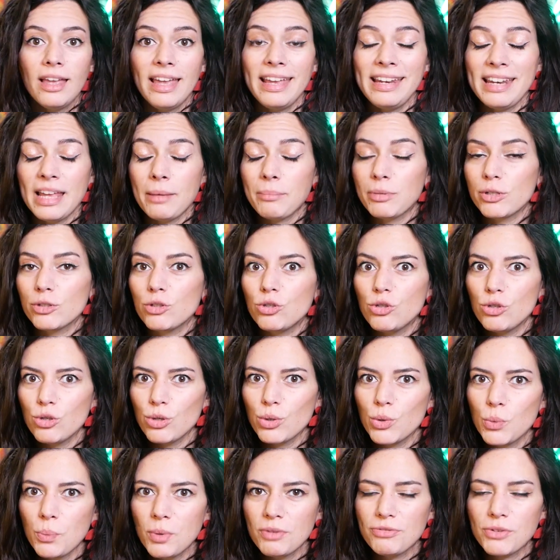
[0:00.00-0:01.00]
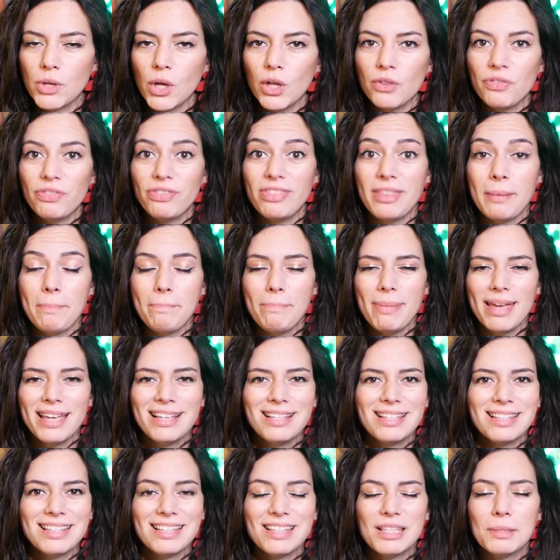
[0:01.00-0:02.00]
In number 2, we've got the
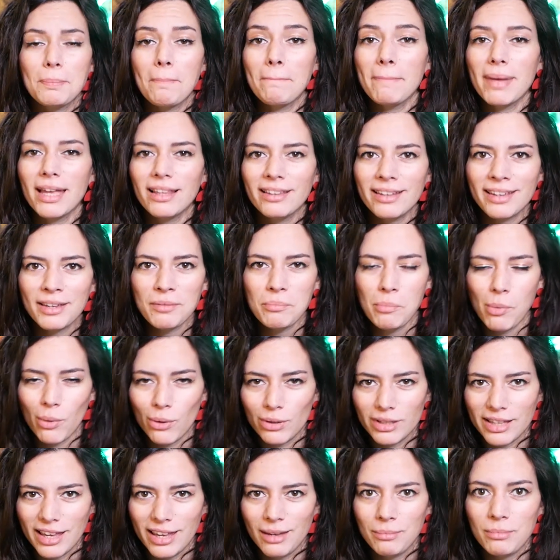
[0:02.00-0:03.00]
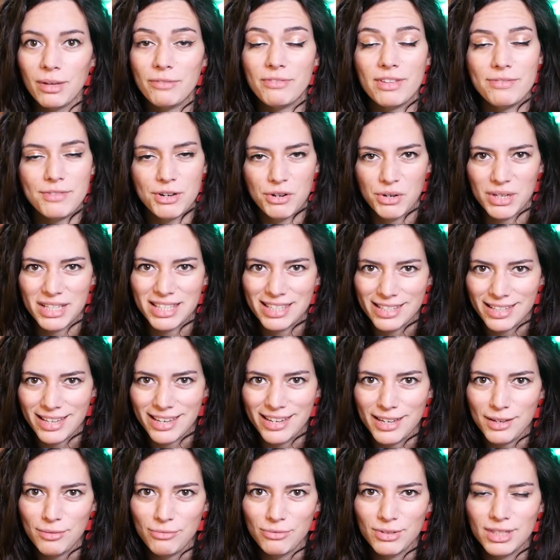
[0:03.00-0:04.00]
best smelling board game I've ever
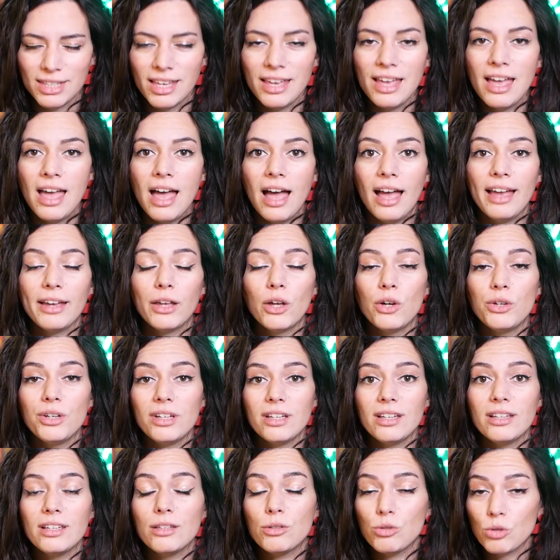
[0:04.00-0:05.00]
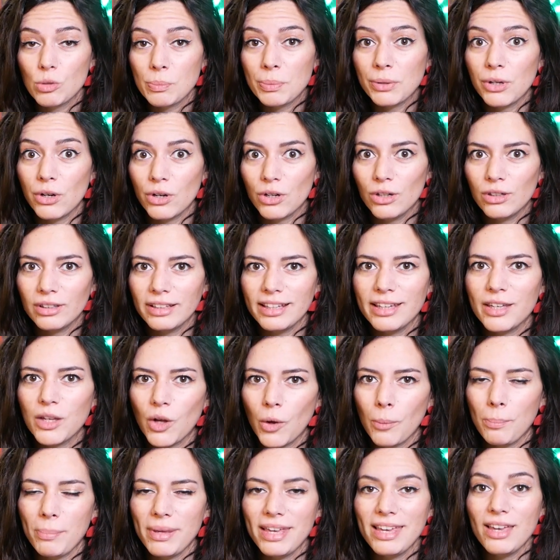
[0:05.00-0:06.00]
received. I got a super early
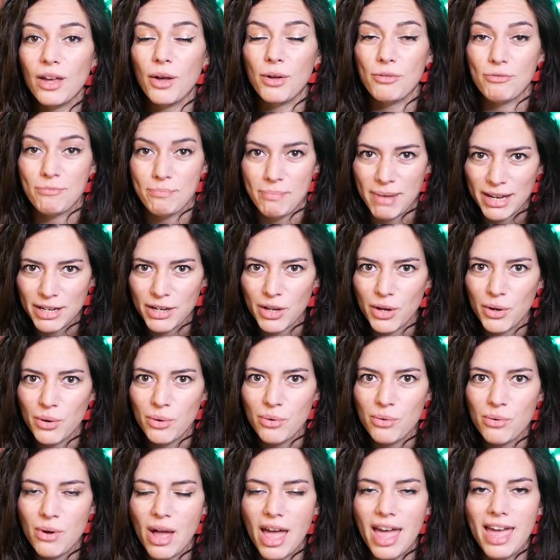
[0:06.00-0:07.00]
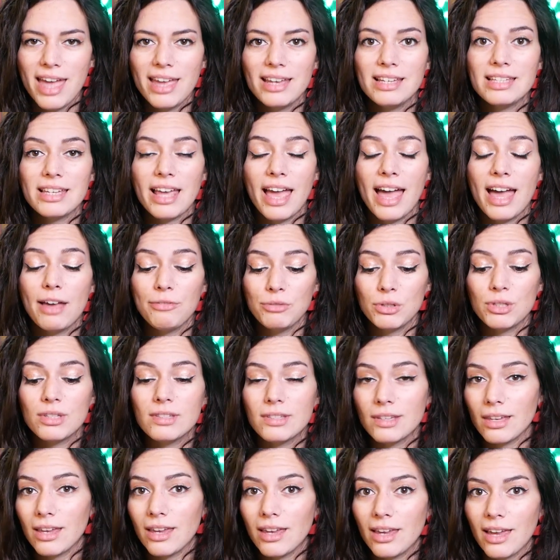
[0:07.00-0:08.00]
copy of Meadow, and I have to
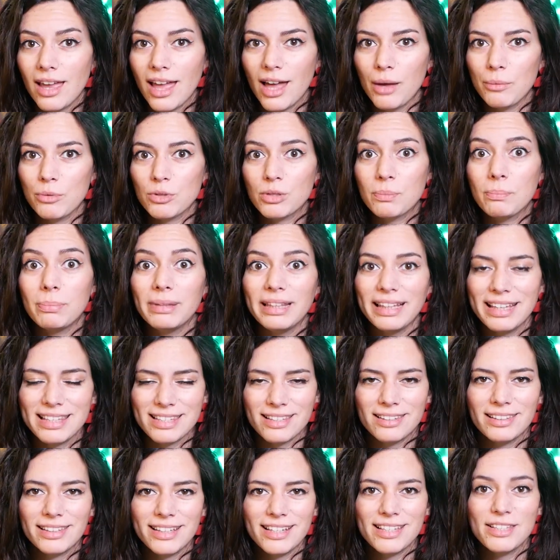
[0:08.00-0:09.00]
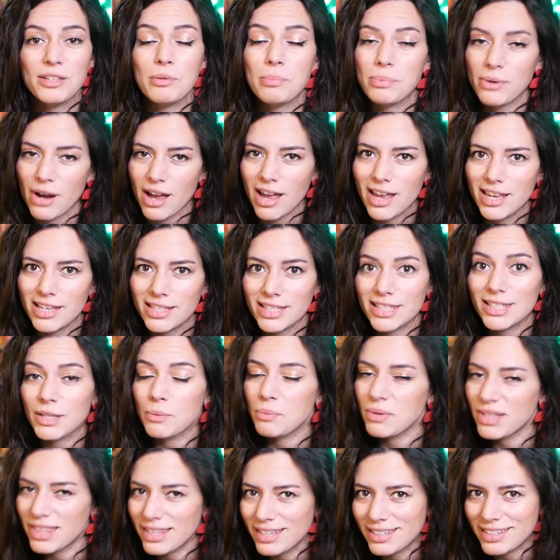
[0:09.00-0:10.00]
say I was pleasantly surprised
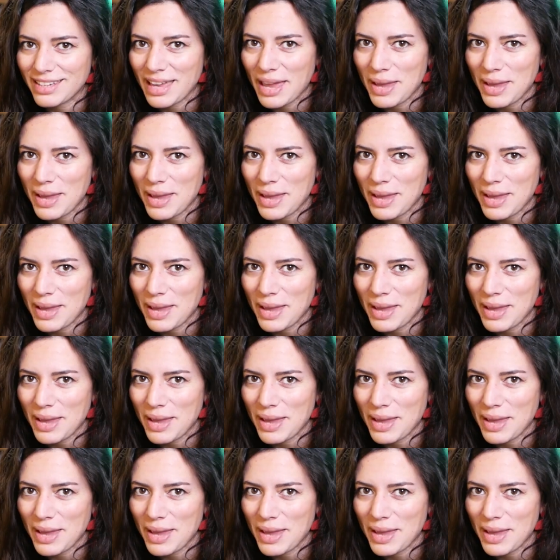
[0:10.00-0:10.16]
with this